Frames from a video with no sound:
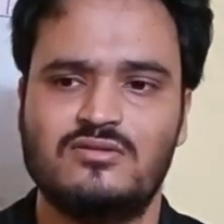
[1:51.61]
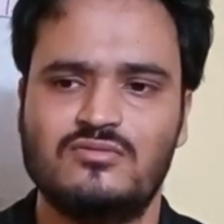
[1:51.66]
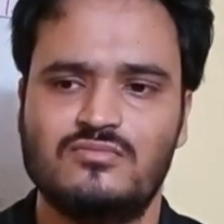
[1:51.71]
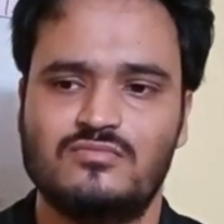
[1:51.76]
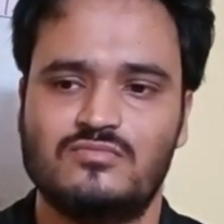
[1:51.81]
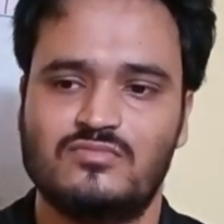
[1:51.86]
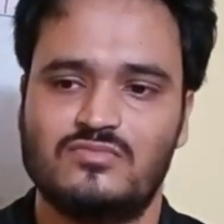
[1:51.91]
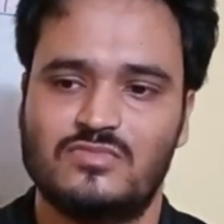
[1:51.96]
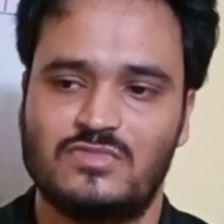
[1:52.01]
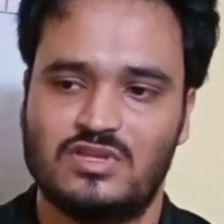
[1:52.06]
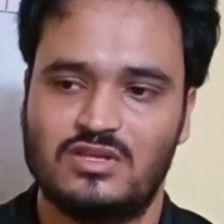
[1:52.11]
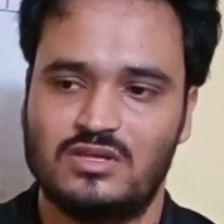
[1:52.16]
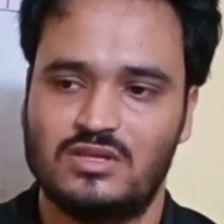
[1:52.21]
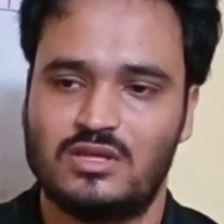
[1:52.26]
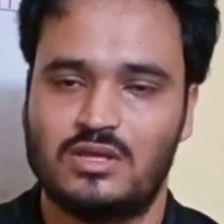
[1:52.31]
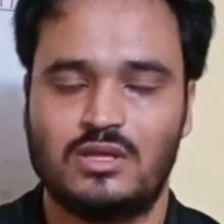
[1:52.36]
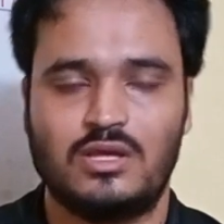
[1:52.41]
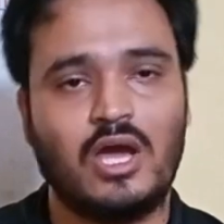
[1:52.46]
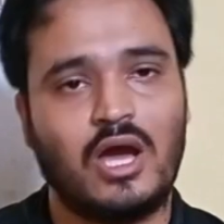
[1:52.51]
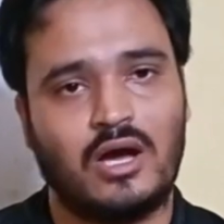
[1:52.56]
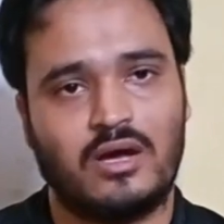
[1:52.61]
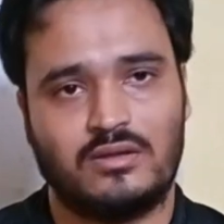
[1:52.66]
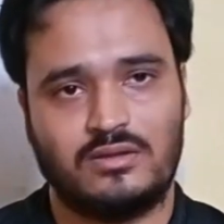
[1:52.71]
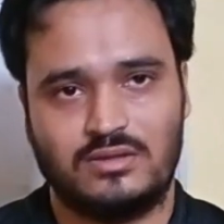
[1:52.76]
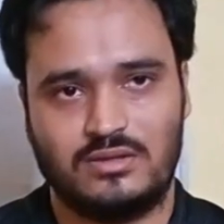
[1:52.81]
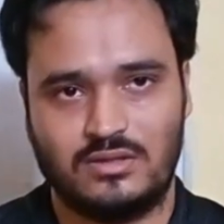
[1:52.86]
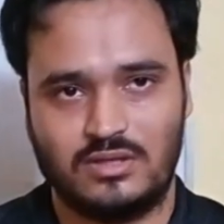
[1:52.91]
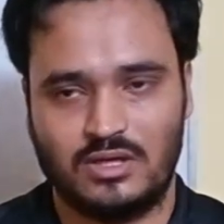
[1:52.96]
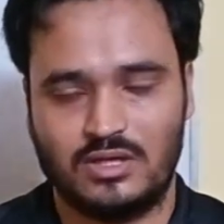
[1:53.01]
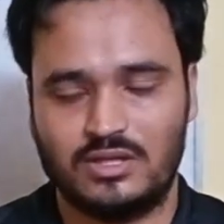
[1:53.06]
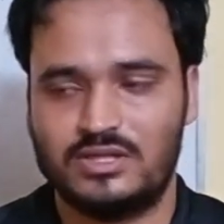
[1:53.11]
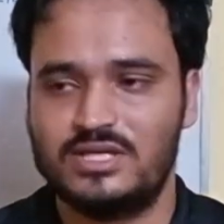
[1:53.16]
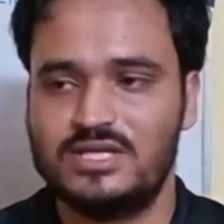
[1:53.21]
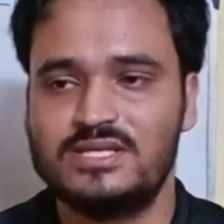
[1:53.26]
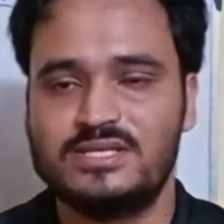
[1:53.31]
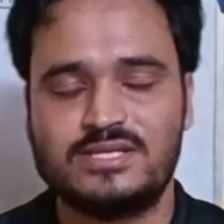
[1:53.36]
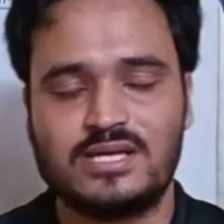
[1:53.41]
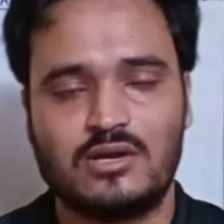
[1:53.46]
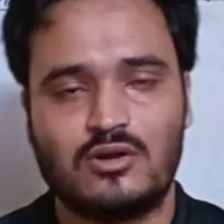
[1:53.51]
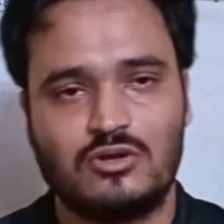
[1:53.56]
You know, yeah,
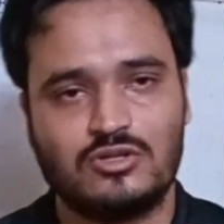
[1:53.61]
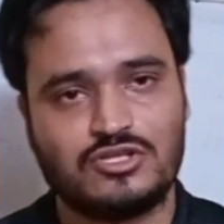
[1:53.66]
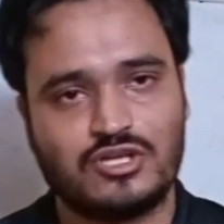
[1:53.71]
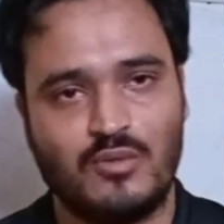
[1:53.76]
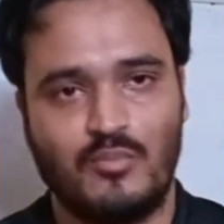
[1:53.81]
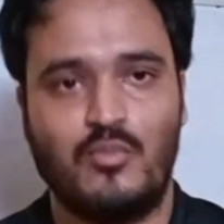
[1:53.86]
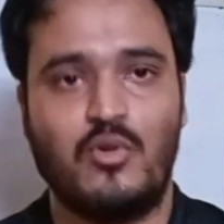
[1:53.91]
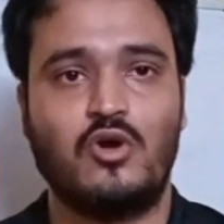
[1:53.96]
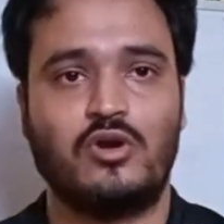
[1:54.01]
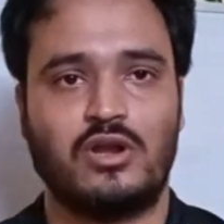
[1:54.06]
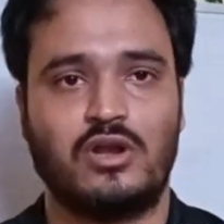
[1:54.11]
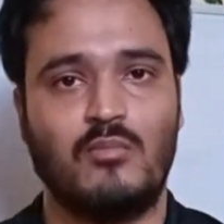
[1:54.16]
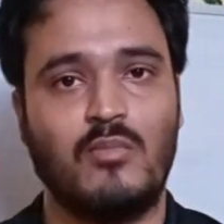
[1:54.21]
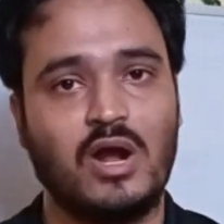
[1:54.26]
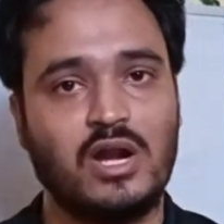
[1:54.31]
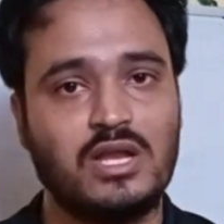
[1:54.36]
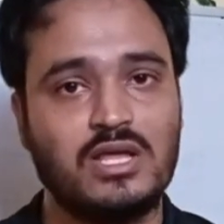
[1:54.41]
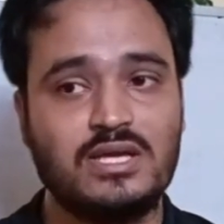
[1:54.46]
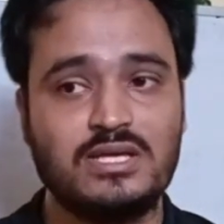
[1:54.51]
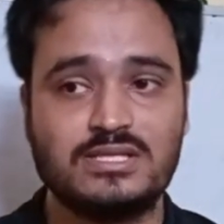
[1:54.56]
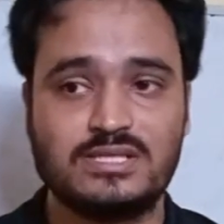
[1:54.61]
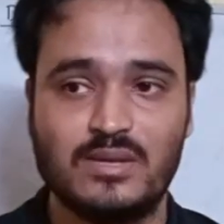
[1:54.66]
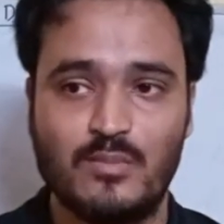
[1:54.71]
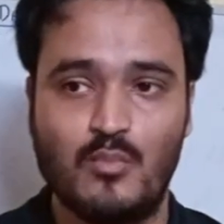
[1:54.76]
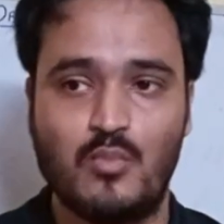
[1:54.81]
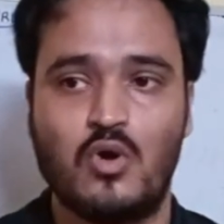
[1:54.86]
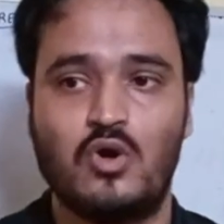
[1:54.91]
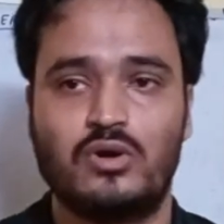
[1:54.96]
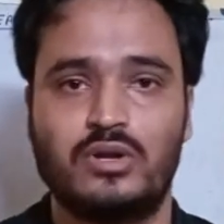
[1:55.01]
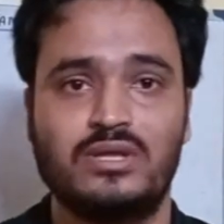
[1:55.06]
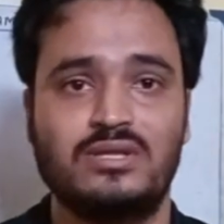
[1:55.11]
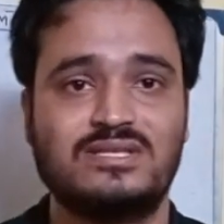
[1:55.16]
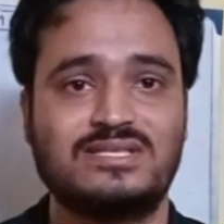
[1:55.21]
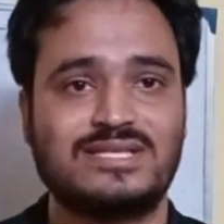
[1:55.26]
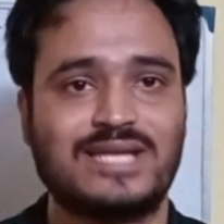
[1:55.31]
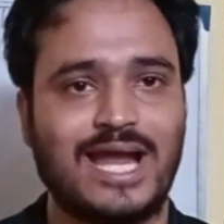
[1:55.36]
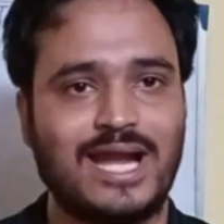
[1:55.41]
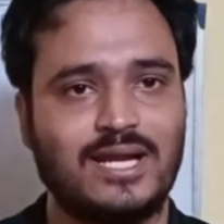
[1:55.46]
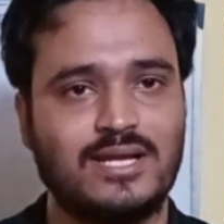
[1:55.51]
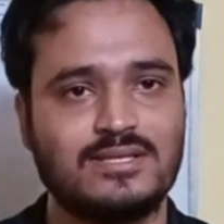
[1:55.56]
these are also important. Money is
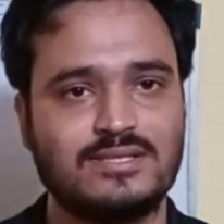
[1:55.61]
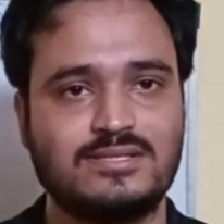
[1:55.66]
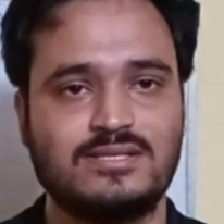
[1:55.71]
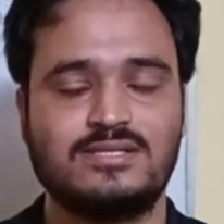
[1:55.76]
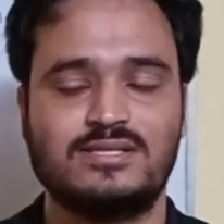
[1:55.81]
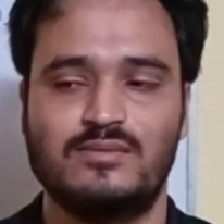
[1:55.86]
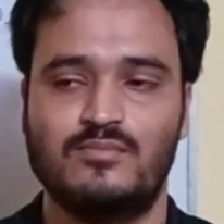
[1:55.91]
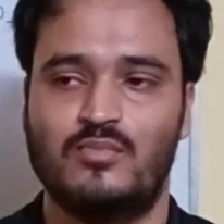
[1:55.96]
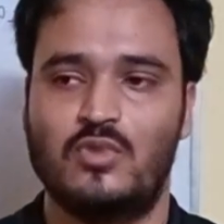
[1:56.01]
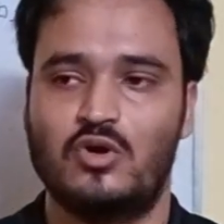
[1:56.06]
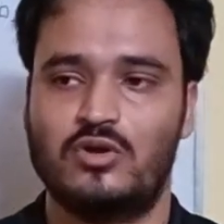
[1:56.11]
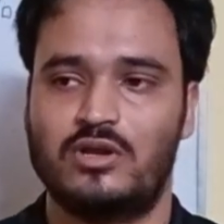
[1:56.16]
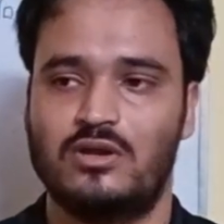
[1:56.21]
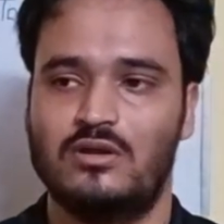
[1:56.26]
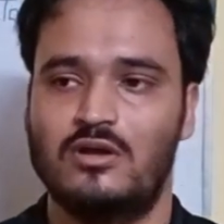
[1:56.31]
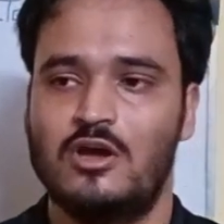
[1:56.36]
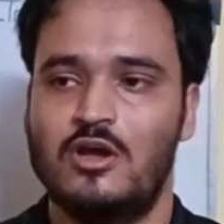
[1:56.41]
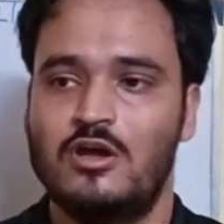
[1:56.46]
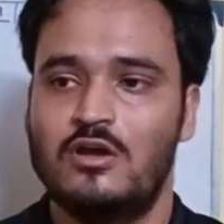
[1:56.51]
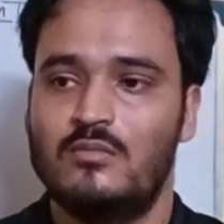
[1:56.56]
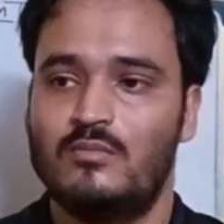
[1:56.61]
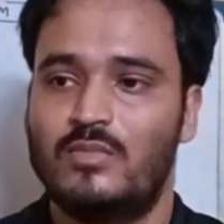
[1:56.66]
important, status is important.